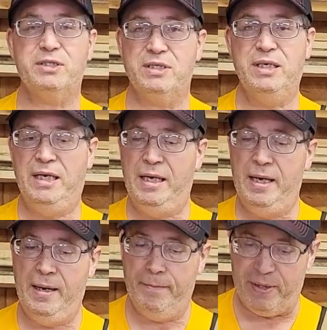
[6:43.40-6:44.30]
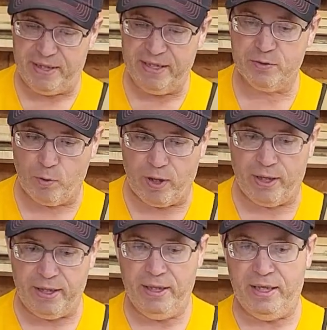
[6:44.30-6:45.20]
But this one is
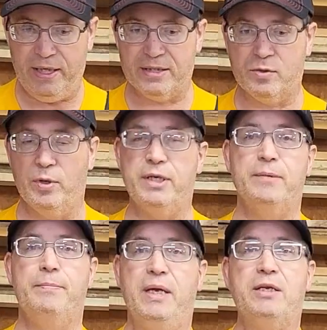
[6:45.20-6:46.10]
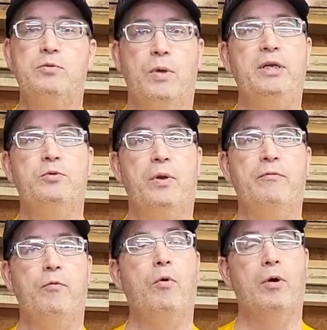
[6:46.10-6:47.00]
going to make 2024 a
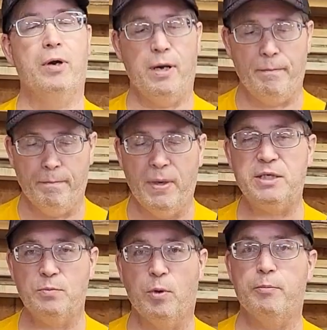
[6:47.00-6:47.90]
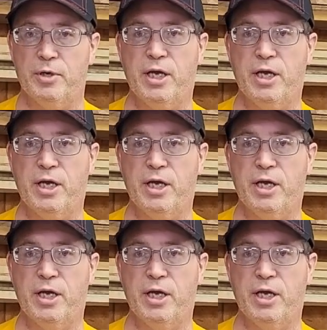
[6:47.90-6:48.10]
much more productive,